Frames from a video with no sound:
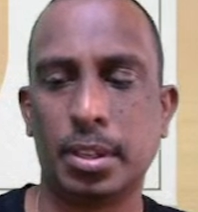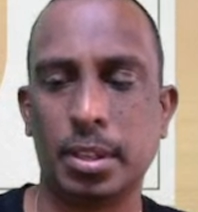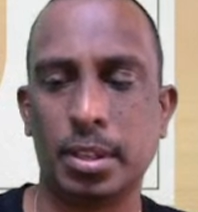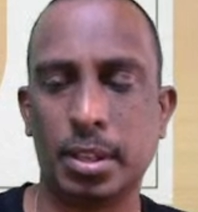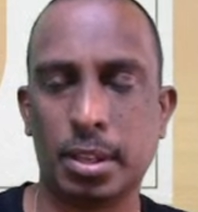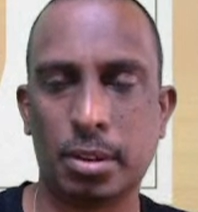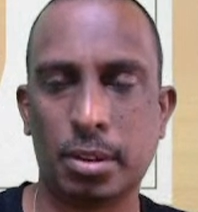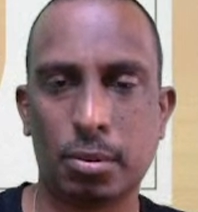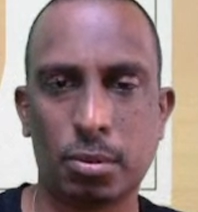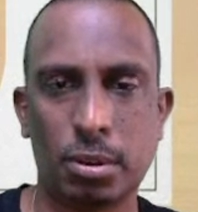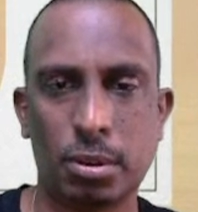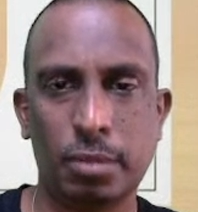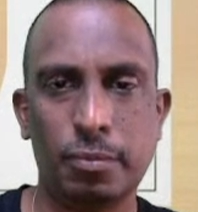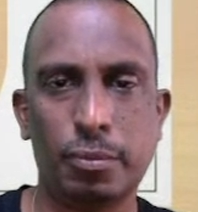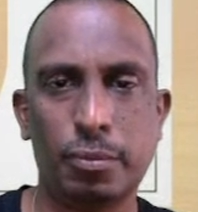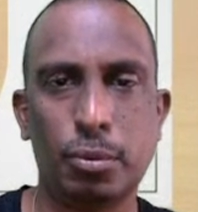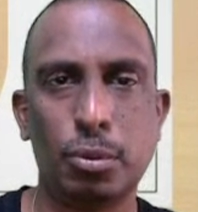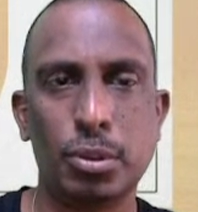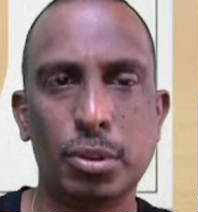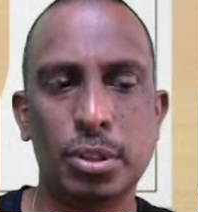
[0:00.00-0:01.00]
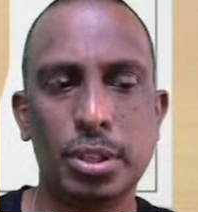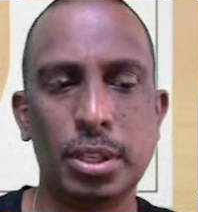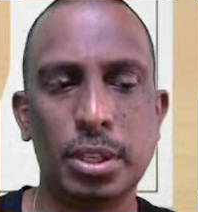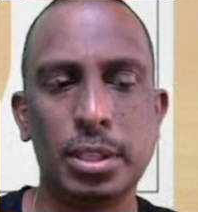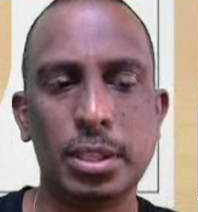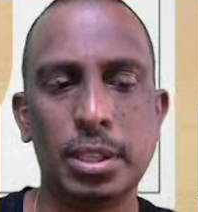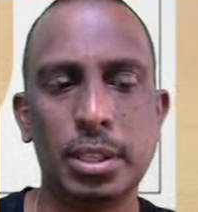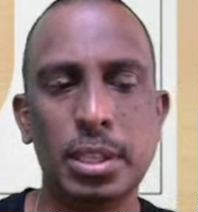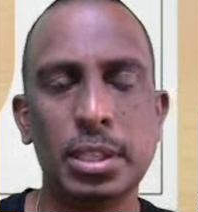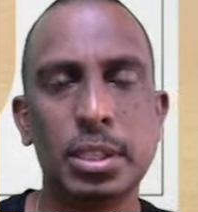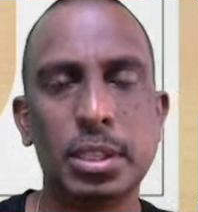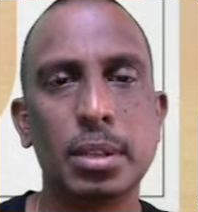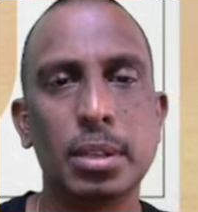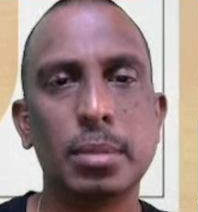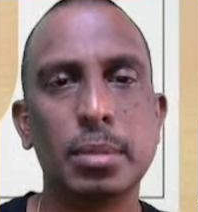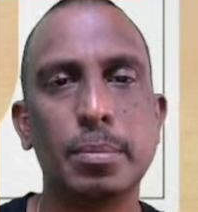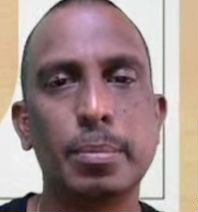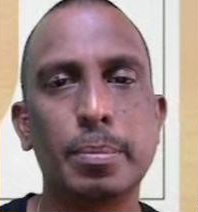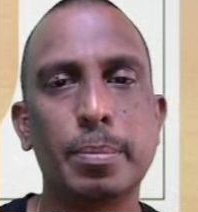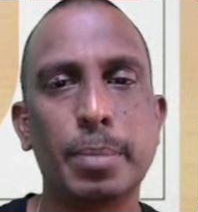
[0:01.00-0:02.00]
A Roquefort cheese is
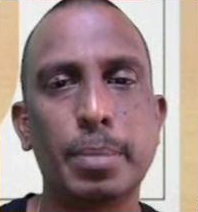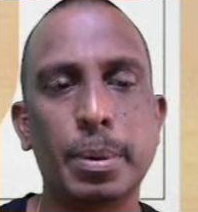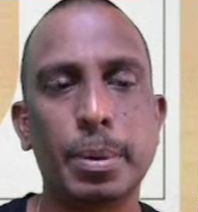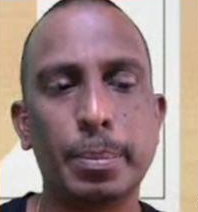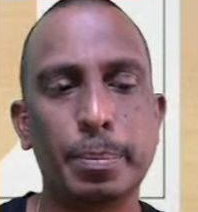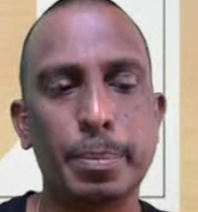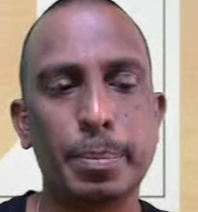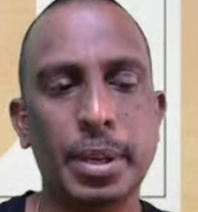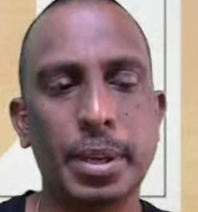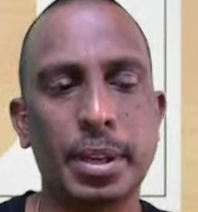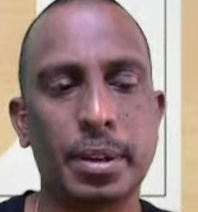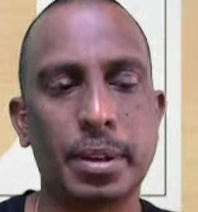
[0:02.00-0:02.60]
prepared.